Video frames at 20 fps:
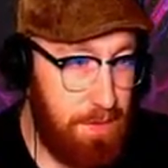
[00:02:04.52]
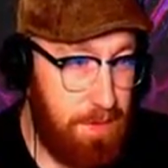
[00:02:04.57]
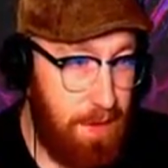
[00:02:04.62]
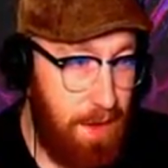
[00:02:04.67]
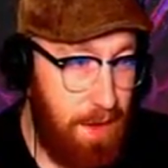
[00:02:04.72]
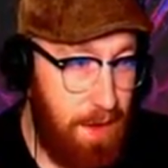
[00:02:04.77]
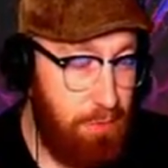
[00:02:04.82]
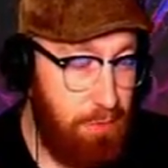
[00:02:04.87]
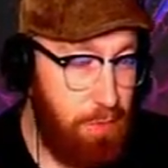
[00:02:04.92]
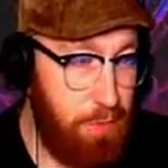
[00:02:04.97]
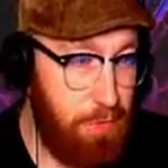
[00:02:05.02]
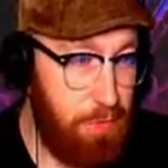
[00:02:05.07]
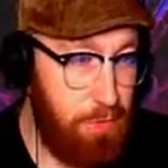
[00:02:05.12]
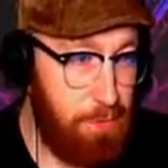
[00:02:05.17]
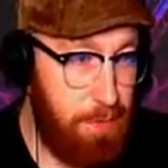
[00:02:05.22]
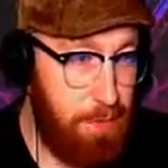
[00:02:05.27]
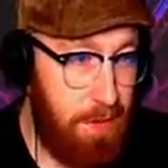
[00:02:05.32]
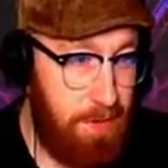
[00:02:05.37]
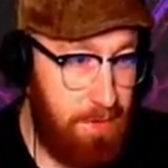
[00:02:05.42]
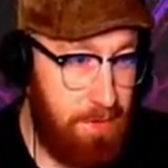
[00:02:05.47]
Everyone's
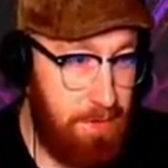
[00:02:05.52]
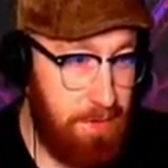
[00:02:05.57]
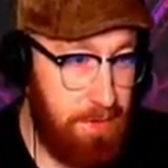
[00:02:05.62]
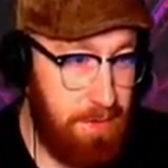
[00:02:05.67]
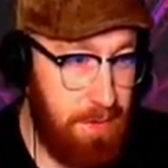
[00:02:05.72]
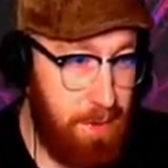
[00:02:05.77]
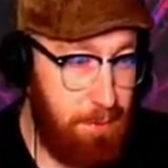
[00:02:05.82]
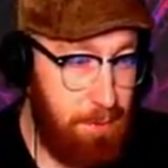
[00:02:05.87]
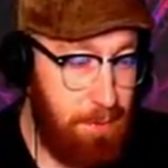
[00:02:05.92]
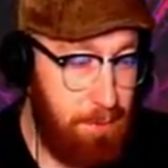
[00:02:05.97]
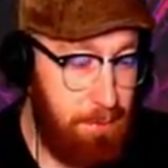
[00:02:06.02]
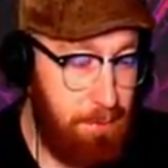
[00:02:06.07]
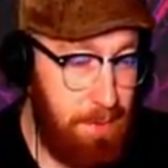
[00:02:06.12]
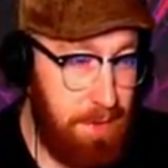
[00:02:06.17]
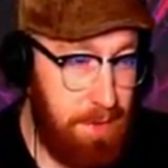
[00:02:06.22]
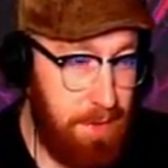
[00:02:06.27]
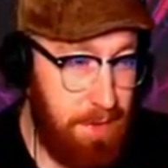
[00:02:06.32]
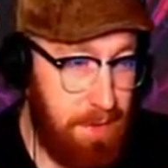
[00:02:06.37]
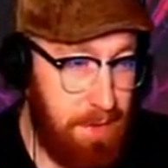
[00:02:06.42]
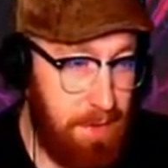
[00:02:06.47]
better at the game than
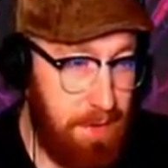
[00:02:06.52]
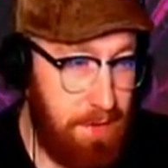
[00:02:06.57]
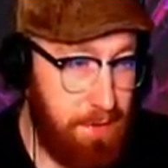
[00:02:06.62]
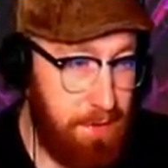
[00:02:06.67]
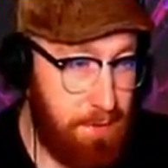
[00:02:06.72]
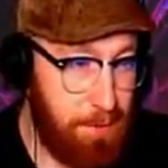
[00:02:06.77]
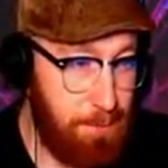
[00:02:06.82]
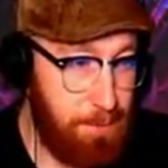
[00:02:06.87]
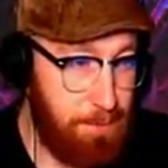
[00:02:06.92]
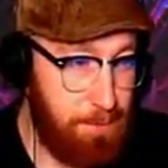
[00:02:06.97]
me, I get it.